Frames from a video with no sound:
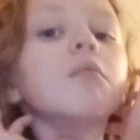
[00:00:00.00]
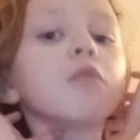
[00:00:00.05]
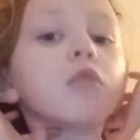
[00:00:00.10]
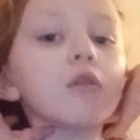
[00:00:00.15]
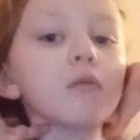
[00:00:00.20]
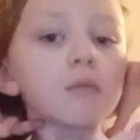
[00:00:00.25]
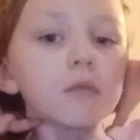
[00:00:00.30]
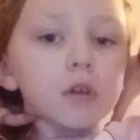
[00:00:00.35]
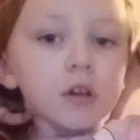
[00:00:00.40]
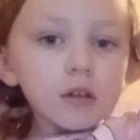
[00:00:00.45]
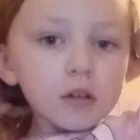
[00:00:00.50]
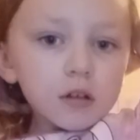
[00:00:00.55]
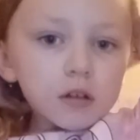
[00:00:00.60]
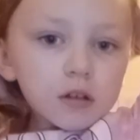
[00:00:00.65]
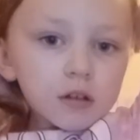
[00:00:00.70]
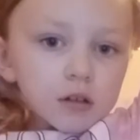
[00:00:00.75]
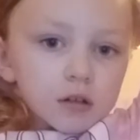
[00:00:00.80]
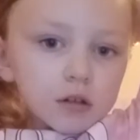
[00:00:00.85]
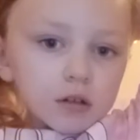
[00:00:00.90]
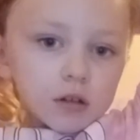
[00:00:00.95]
put
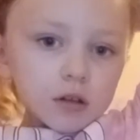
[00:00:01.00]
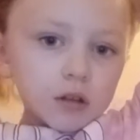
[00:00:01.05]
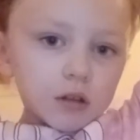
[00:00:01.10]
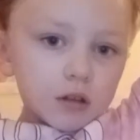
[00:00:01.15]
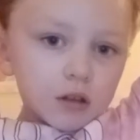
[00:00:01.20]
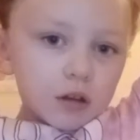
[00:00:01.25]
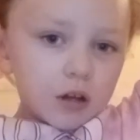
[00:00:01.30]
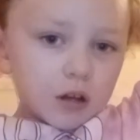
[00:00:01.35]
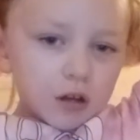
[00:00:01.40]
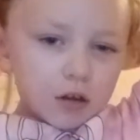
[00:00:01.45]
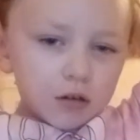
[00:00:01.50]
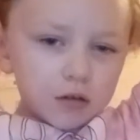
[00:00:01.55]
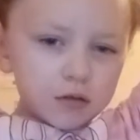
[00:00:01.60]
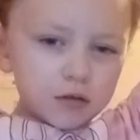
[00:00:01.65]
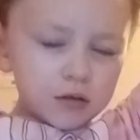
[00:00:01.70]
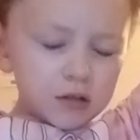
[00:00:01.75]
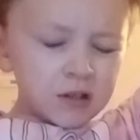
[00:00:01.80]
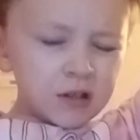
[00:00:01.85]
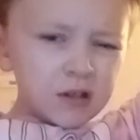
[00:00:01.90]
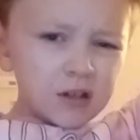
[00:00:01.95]
my little
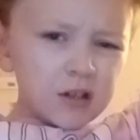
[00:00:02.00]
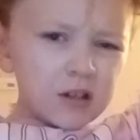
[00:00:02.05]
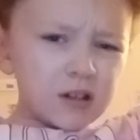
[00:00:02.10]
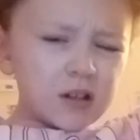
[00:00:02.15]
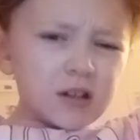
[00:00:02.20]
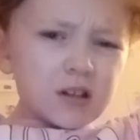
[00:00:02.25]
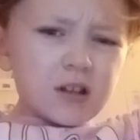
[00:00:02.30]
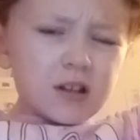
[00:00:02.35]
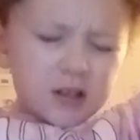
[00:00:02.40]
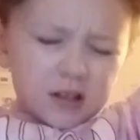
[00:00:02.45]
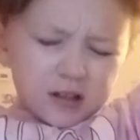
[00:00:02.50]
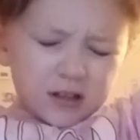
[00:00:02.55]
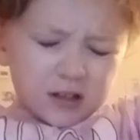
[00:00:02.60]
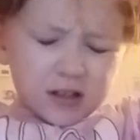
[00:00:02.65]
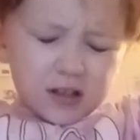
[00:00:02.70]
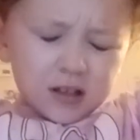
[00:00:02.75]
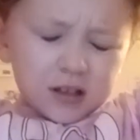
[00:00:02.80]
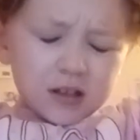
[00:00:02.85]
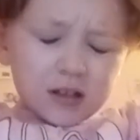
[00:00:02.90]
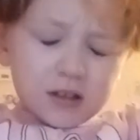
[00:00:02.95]
hair, and
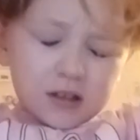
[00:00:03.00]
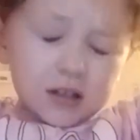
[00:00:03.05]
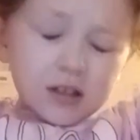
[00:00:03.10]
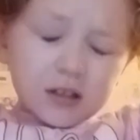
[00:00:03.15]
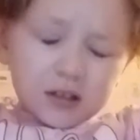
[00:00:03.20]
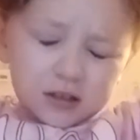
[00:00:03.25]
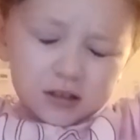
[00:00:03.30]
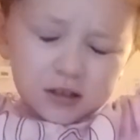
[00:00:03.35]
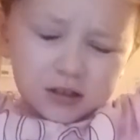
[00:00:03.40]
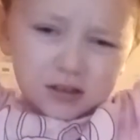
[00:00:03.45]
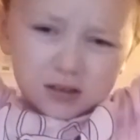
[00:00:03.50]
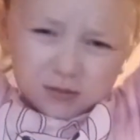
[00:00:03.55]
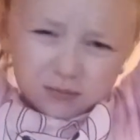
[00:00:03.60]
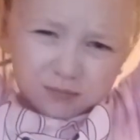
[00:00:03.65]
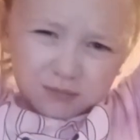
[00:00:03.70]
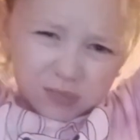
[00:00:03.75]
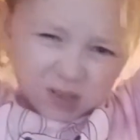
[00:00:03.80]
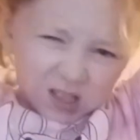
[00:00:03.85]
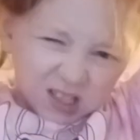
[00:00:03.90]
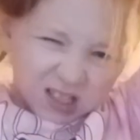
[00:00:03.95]
then I just
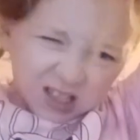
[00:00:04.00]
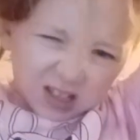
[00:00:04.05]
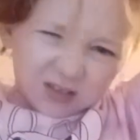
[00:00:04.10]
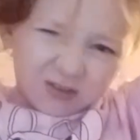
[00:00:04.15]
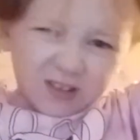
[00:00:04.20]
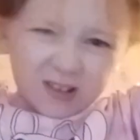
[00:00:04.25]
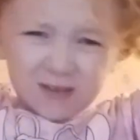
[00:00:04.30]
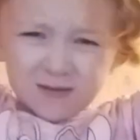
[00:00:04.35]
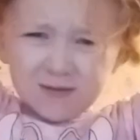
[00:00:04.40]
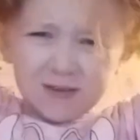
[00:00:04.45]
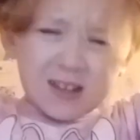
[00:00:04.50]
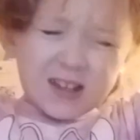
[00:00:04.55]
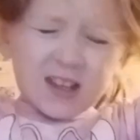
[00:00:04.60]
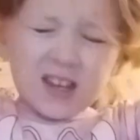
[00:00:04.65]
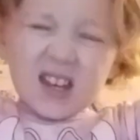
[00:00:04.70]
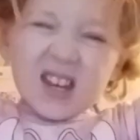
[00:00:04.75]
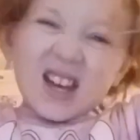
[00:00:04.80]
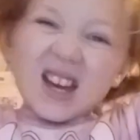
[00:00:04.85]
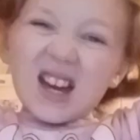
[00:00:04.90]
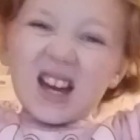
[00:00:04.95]
mix it around.
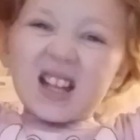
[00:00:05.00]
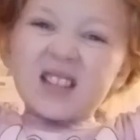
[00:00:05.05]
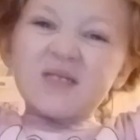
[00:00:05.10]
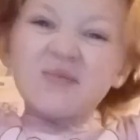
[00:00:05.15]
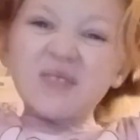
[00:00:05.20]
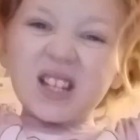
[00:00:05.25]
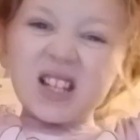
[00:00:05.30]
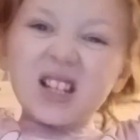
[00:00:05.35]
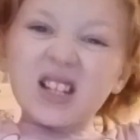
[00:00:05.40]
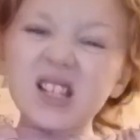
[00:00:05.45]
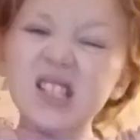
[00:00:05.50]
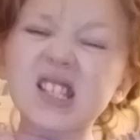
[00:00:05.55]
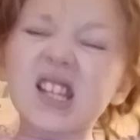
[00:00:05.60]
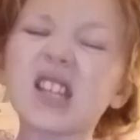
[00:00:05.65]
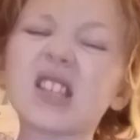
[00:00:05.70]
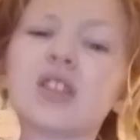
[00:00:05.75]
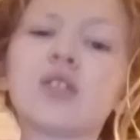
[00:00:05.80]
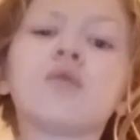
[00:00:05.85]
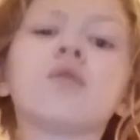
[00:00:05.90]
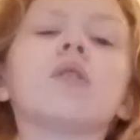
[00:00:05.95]
And because
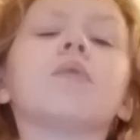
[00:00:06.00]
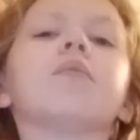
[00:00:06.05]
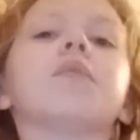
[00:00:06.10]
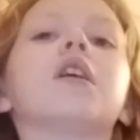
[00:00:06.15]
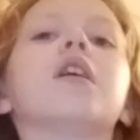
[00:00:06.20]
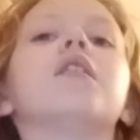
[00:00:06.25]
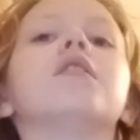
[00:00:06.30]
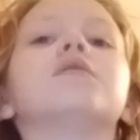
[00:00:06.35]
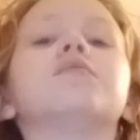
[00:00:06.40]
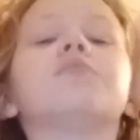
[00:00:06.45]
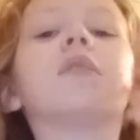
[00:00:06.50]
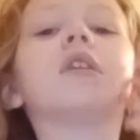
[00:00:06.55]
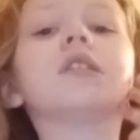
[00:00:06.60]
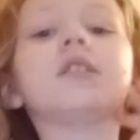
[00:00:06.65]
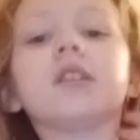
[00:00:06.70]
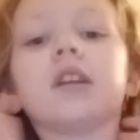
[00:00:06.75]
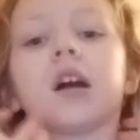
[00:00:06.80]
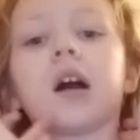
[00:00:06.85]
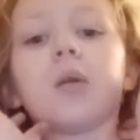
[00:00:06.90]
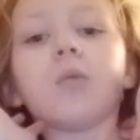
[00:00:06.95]
I do it because my
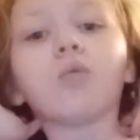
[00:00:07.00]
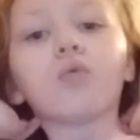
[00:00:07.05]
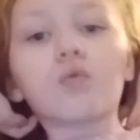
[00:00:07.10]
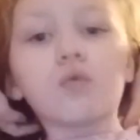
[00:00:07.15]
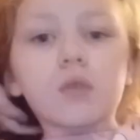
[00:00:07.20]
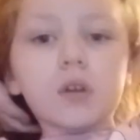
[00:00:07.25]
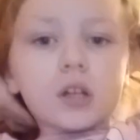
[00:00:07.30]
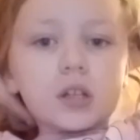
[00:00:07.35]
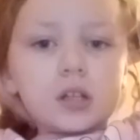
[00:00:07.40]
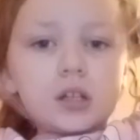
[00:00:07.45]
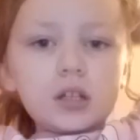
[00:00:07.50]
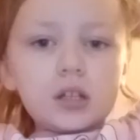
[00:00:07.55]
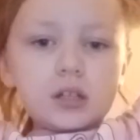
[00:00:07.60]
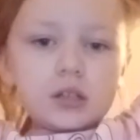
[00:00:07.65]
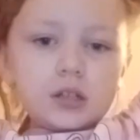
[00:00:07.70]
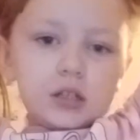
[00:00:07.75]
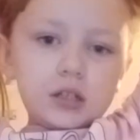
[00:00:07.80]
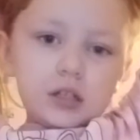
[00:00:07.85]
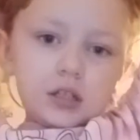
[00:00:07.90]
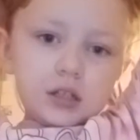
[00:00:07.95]
scalp
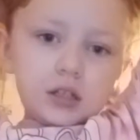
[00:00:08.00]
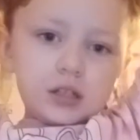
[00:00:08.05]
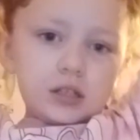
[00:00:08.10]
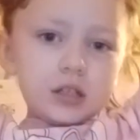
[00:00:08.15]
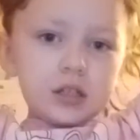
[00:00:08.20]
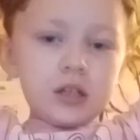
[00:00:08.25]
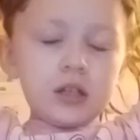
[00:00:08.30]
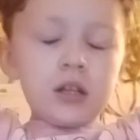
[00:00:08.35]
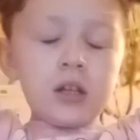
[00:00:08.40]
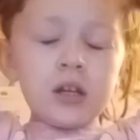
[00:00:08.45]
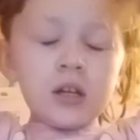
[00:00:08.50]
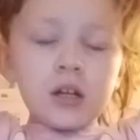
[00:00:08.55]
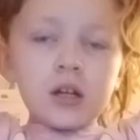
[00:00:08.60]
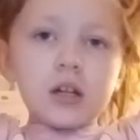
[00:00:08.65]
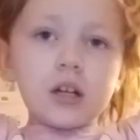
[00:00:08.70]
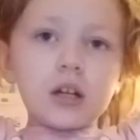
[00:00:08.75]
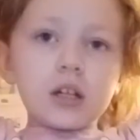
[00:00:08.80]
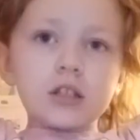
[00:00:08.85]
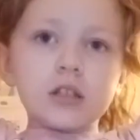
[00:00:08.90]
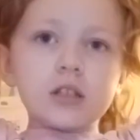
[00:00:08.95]
really needs it.
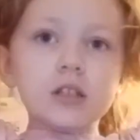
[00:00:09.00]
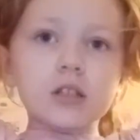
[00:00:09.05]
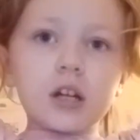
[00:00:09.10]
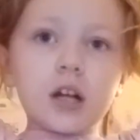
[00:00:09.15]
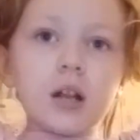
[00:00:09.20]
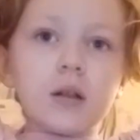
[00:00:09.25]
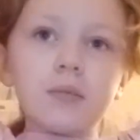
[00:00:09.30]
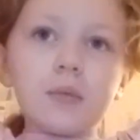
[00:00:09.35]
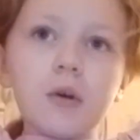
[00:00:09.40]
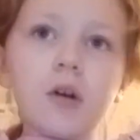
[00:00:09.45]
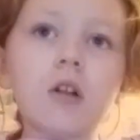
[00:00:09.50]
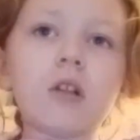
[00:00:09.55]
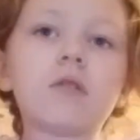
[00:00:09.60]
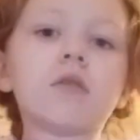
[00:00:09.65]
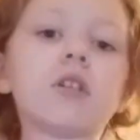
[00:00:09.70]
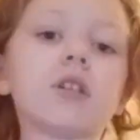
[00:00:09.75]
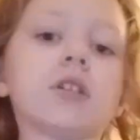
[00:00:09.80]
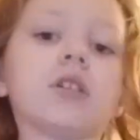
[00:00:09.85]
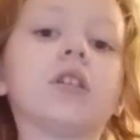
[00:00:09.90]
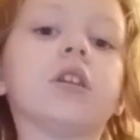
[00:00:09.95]
Like, scalp
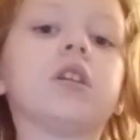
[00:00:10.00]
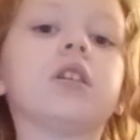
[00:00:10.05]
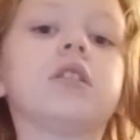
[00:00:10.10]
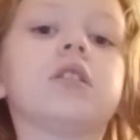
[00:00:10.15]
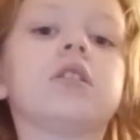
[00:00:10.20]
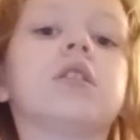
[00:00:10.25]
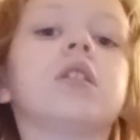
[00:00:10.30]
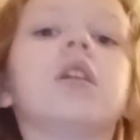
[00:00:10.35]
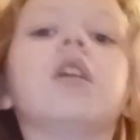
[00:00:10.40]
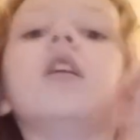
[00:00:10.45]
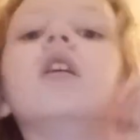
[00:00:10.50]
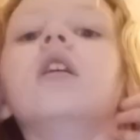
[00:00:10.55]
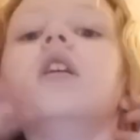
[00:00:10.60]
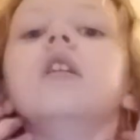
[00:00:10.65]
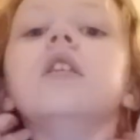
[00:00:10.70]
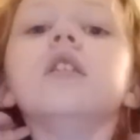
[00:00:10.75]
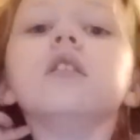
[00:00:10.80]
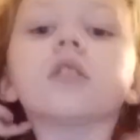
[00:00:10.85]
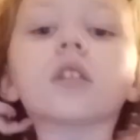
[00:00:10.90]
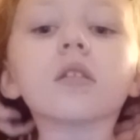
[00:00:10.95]
always needs
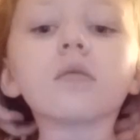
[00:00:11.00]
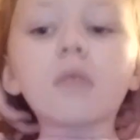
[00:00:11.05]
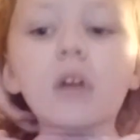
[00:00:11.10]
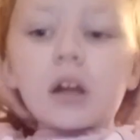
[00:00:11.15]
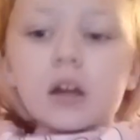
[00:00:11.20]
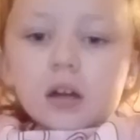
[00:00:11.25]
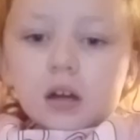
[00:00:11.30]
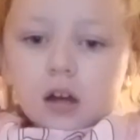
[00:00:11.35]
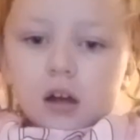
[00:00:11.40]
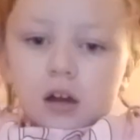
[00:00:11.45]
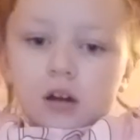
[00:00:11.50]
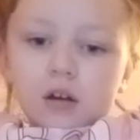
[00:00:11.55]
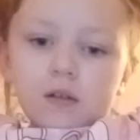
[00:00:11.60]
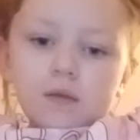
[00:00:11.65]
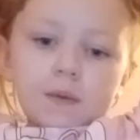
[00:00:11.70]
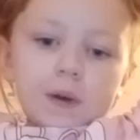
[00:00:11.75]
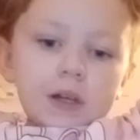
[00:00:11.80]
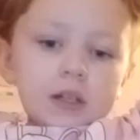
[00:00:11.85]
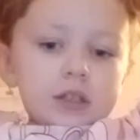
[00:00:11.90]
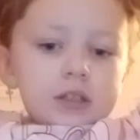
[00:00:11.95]
some like hair
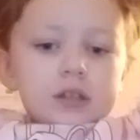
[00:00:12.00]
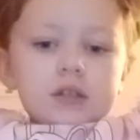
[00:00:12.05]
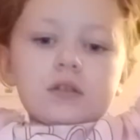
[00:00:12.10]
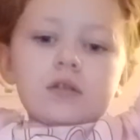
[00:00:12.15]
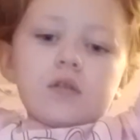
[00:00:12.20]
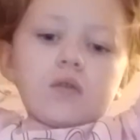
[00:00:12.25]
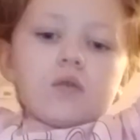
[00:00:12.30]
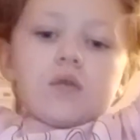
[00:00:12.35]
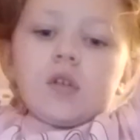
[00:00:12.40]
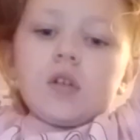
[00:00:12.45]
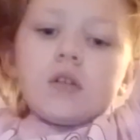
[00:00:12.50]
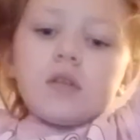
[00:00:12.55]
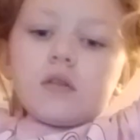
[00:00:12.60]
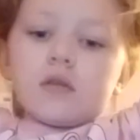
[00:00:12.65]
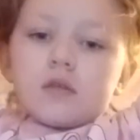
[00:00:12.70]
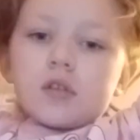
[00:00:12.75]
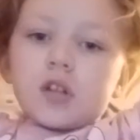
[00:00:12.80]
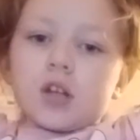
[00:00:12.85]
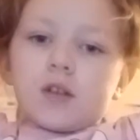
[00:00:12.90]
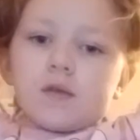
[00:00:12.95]
fixing oil
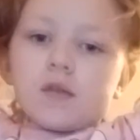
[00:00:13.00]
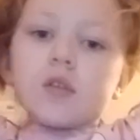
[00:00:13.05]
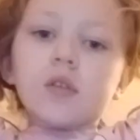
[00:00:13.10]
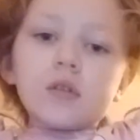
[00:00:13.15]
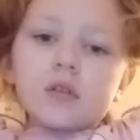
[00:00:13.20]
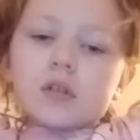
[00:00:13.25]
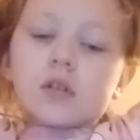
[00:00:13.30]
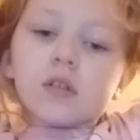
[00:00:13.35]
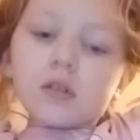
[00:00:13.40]
or whatever.